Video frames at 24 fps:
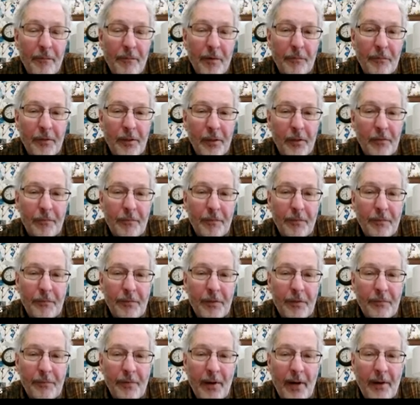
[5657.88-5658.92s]
50 to
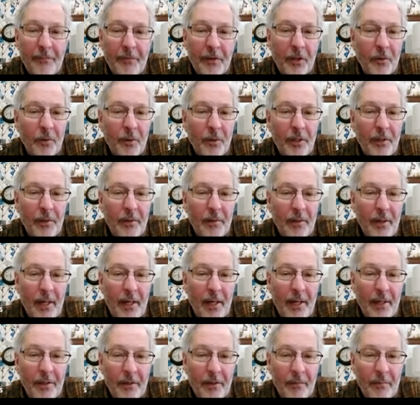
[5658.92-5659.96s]
55 degree
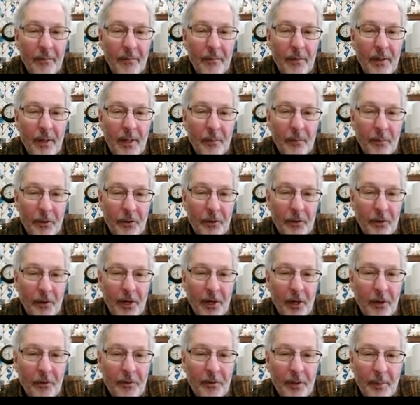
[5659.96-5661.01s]
return
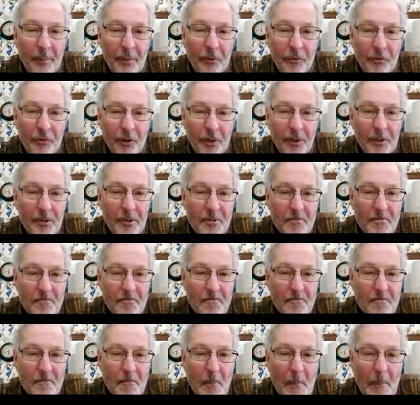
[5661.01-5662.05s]
air temperature.
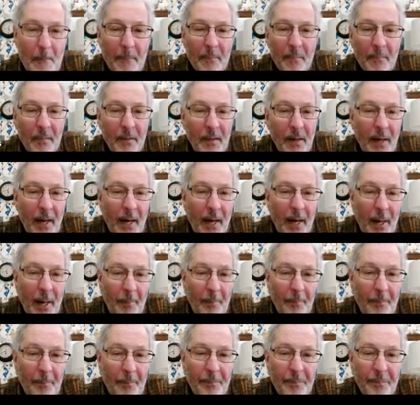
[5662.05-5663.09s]

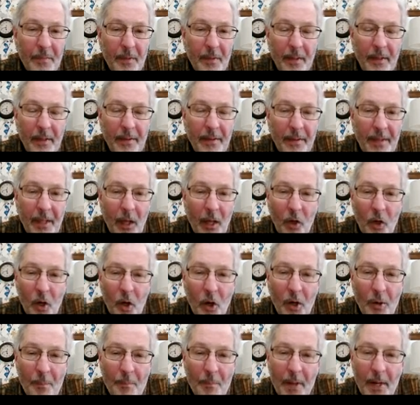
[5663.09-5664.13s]
They'll
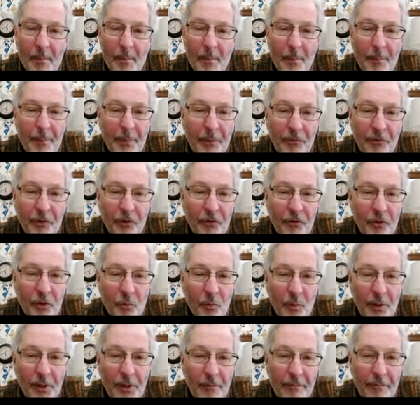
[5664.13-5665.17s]
go to minimum
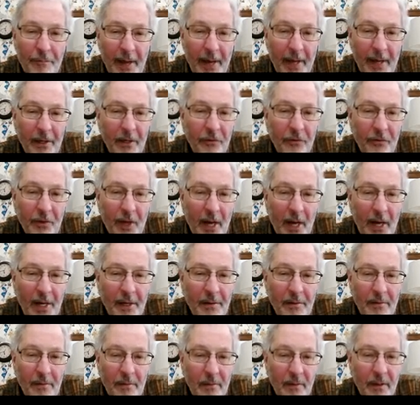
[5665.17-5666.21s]
position when the fan is
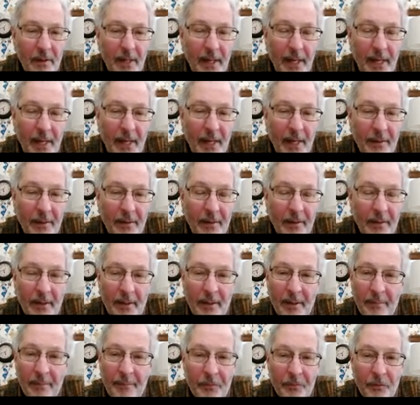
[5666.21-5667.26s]
on
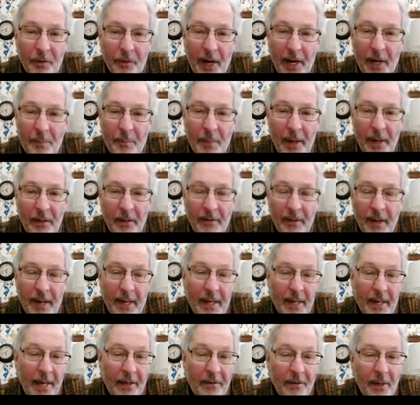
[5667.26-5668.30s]
and try to
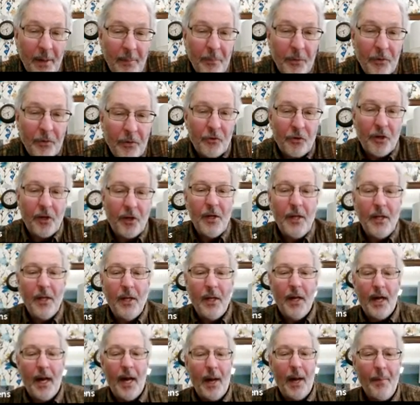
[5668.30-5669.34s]
maintain that temperature.
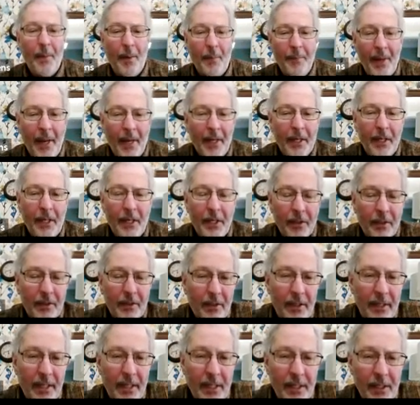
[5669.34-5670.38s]
I'm not going to
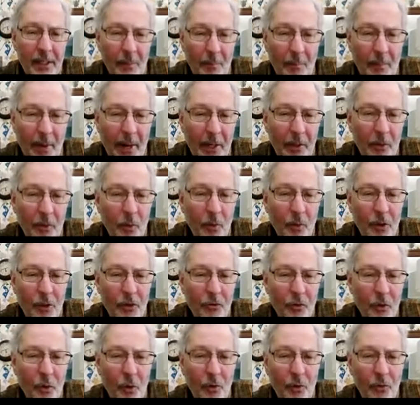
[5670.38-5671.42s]
get into
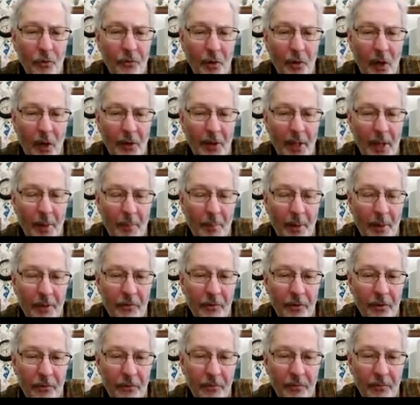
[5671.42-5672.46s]
microcontrols all that
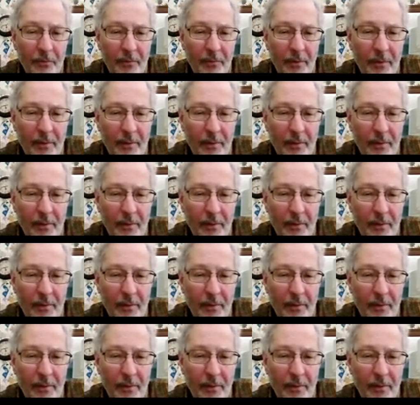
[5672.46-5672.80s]
much because,